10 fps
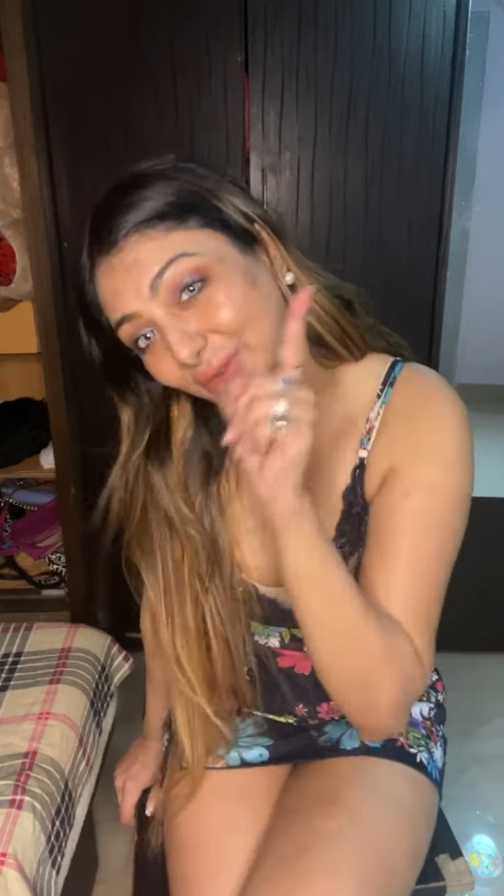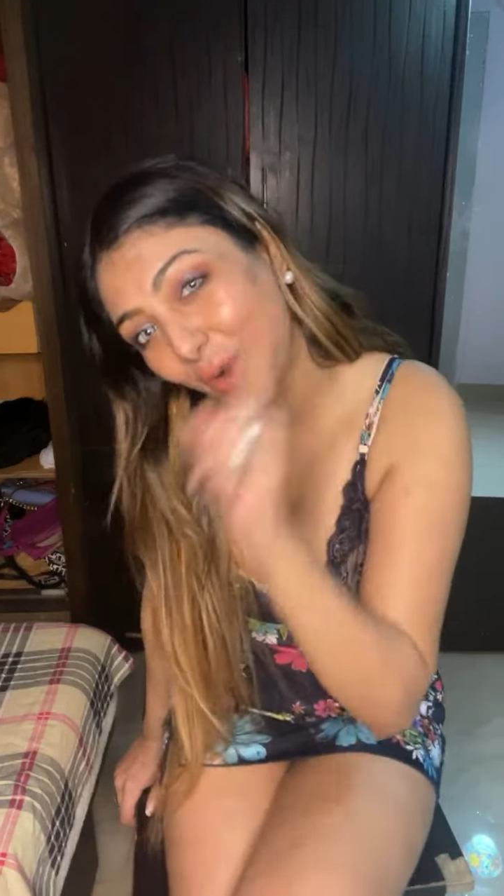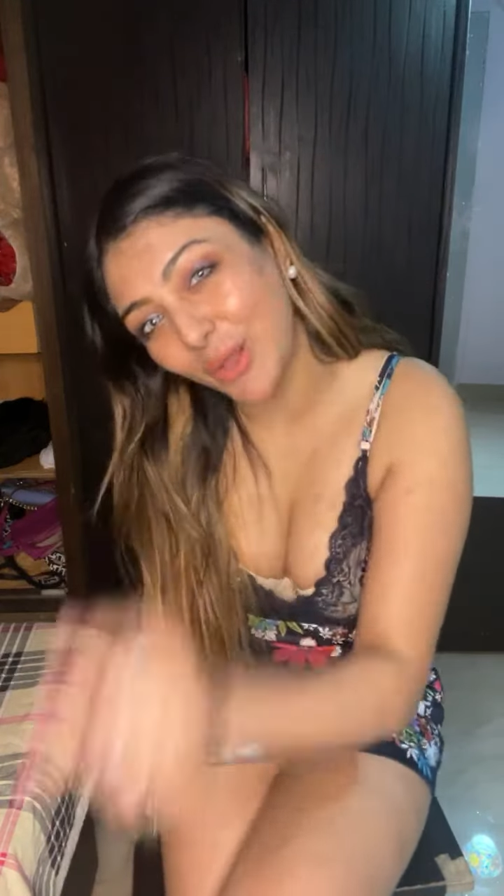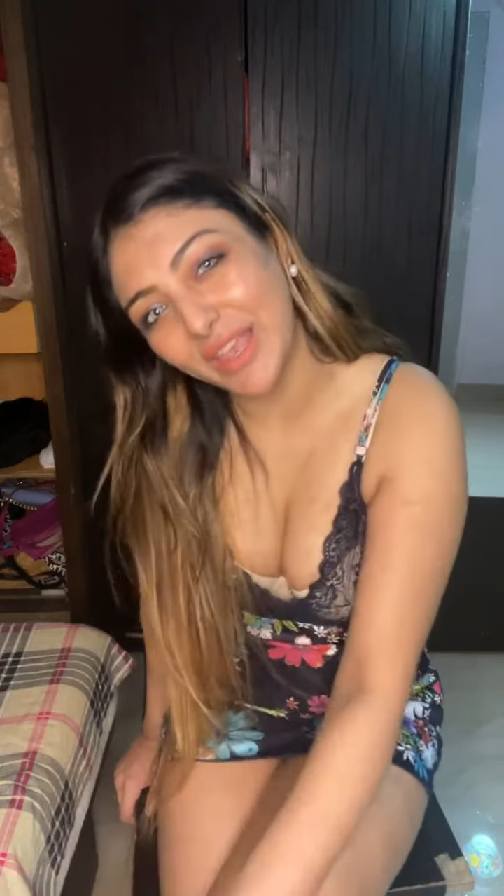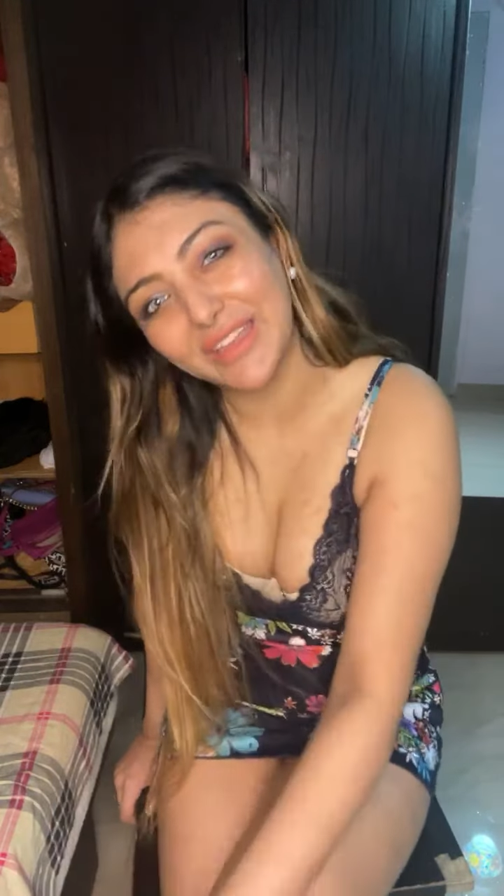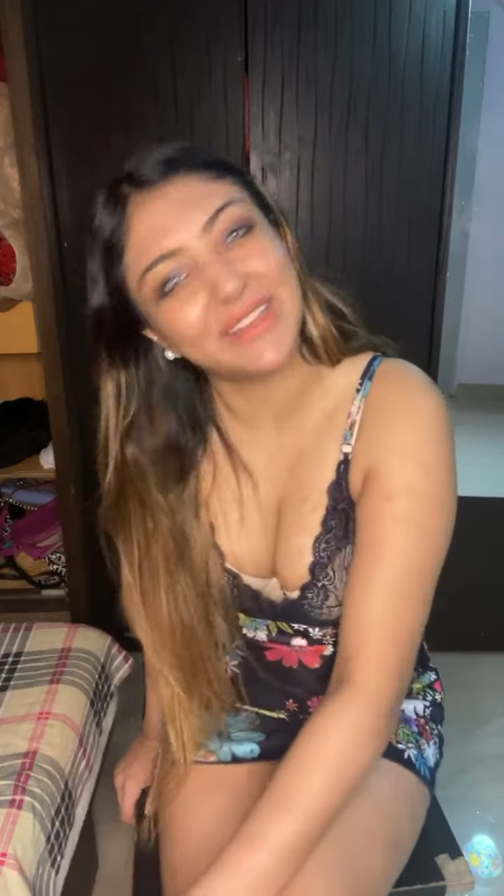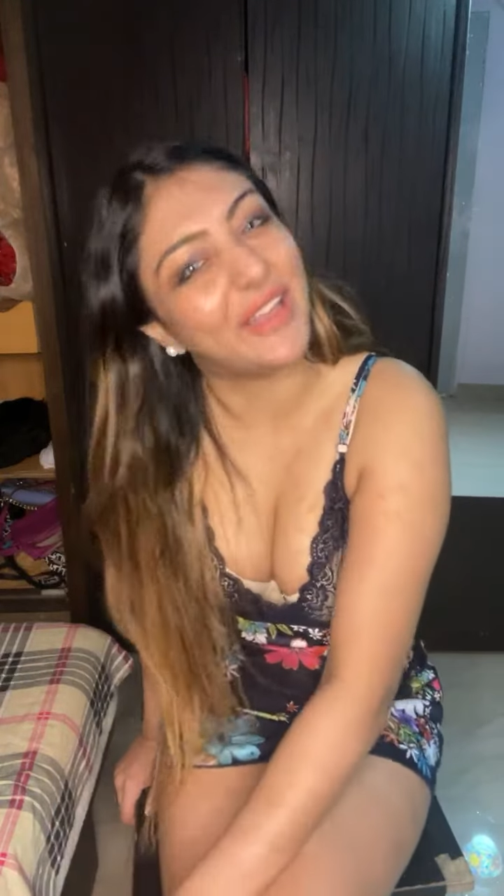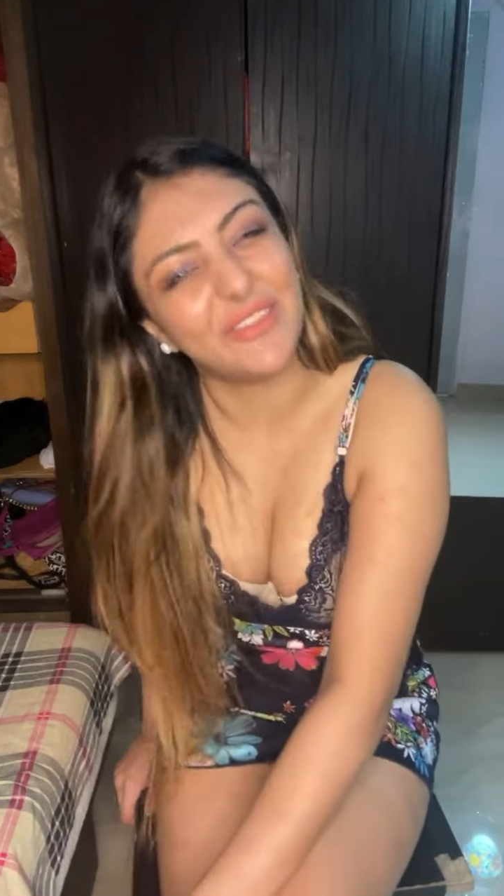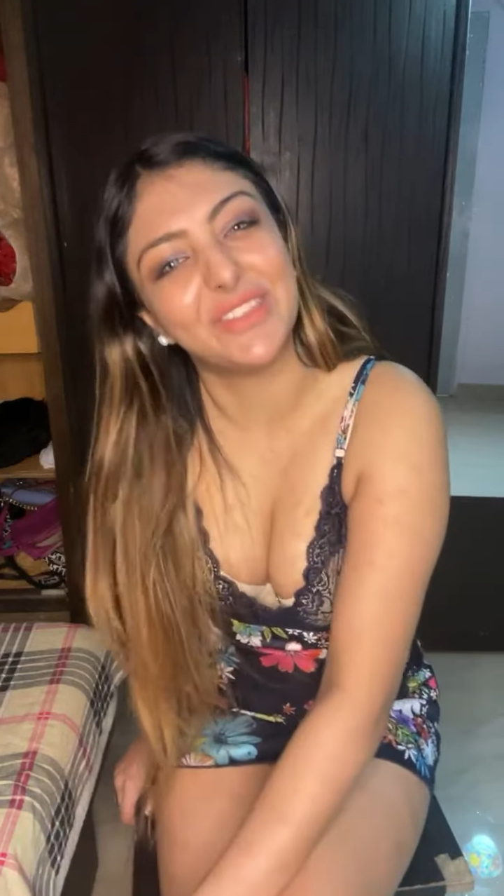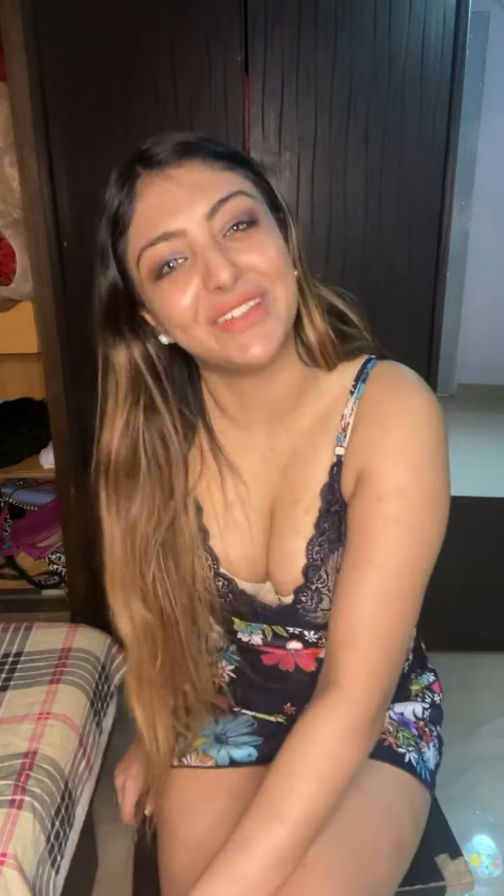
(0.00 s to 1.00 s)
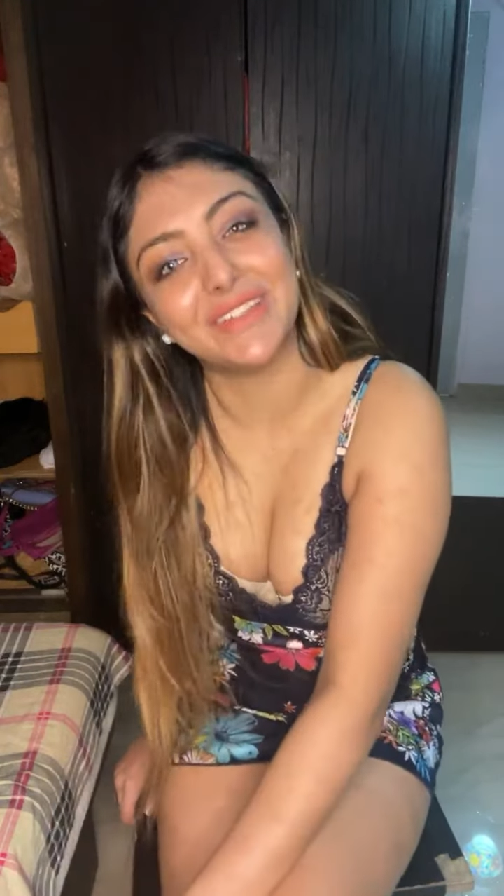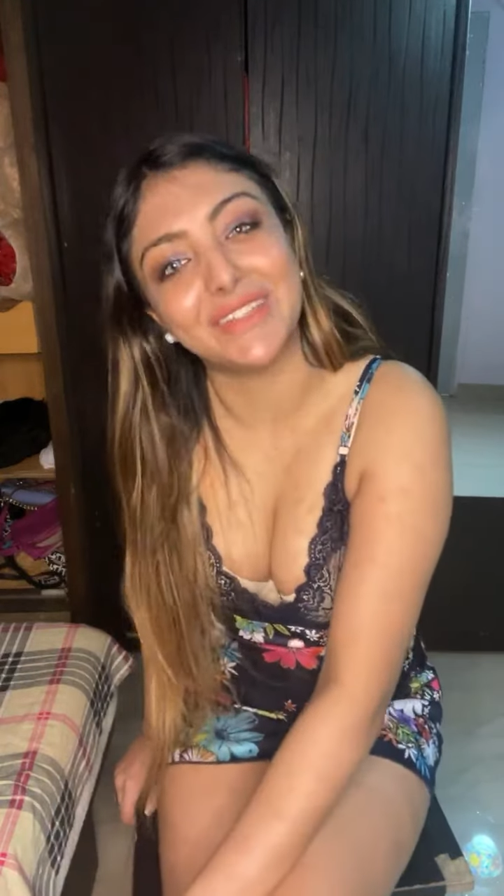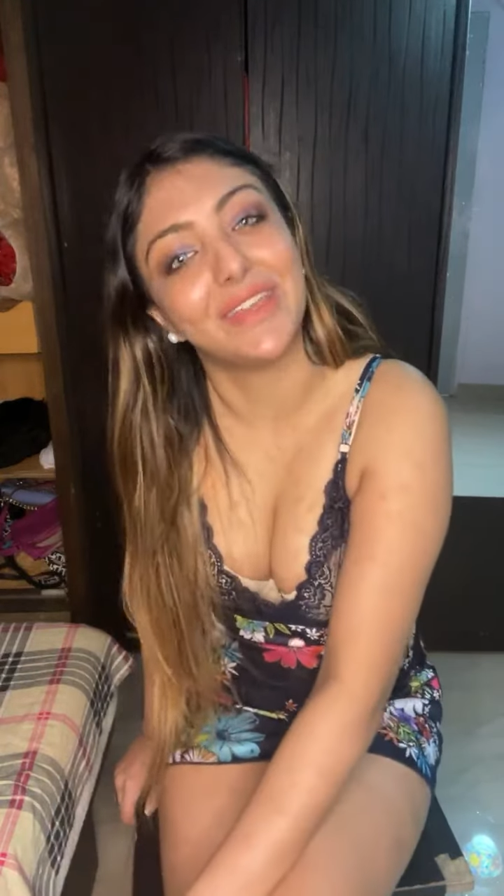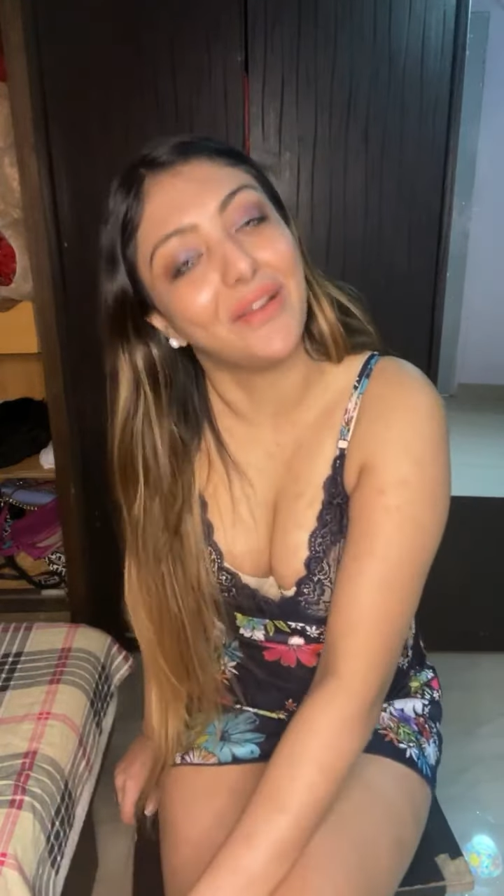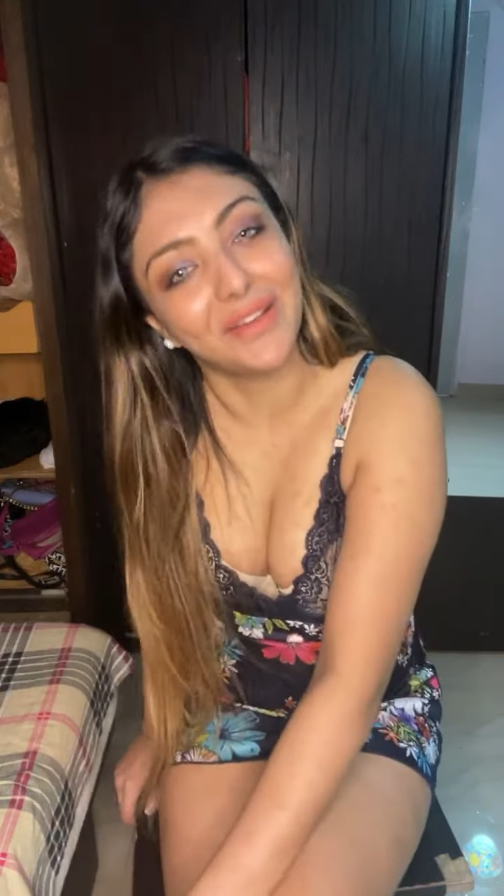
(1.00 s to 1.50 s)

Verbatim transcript: you all at eleven thirty.